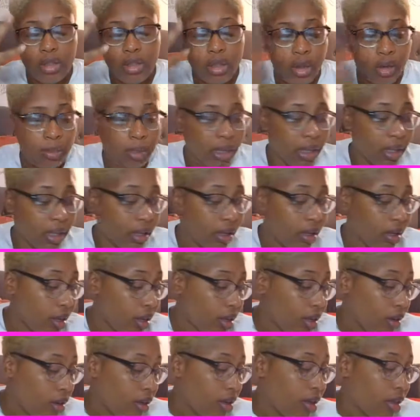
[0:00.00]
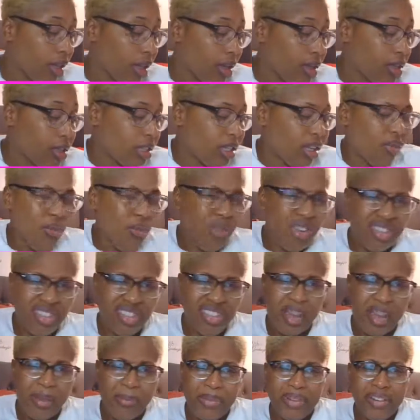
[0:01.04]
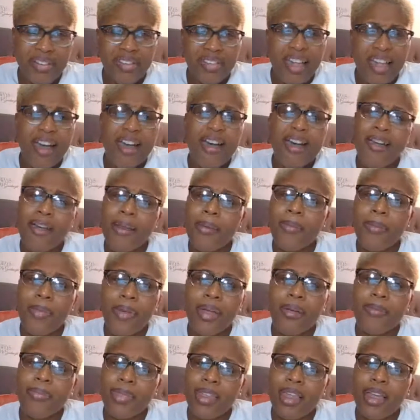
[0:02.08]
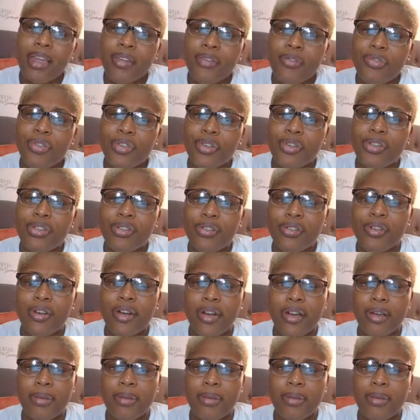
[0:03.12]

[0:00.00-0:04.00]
So, but like I said, one step at a time. I'm thankful.